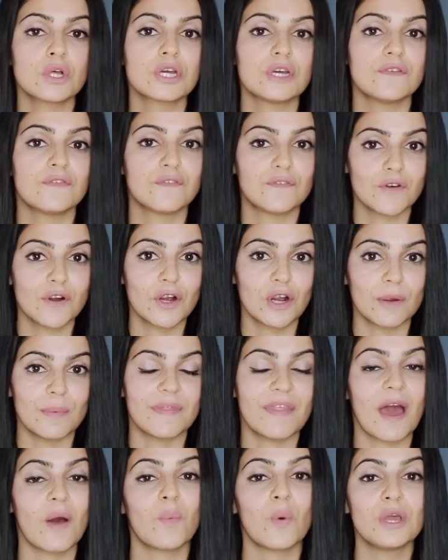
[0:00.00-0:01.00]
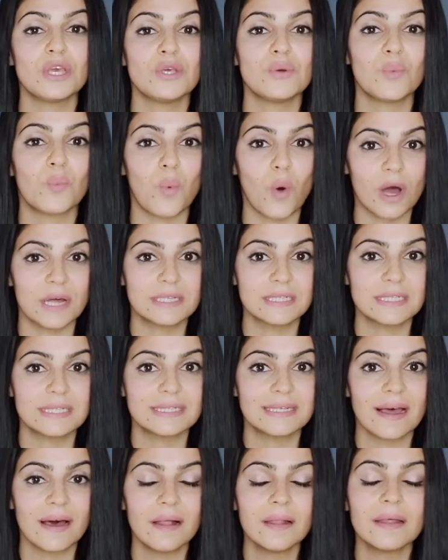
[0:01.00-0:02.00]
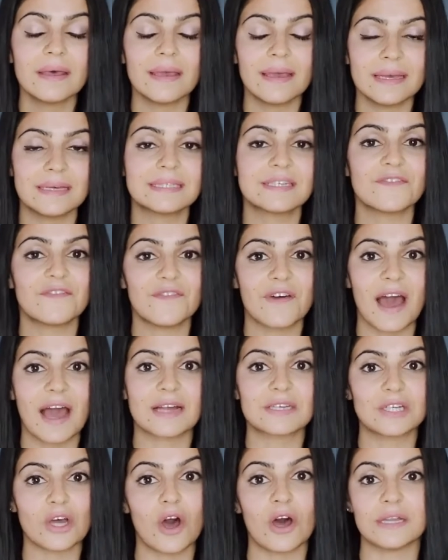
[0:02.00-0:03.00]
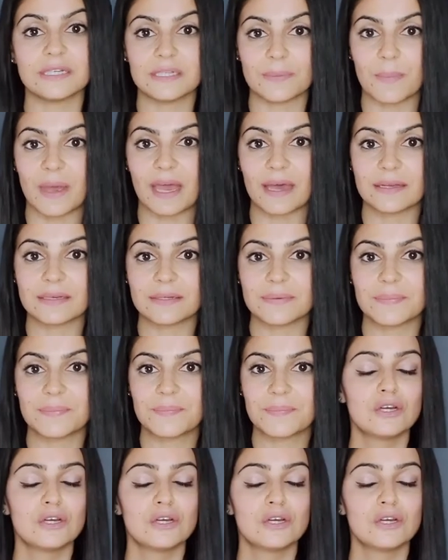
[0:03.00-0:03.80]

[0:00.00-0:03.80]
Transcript: confirm that what you want to sell is in fact on demand.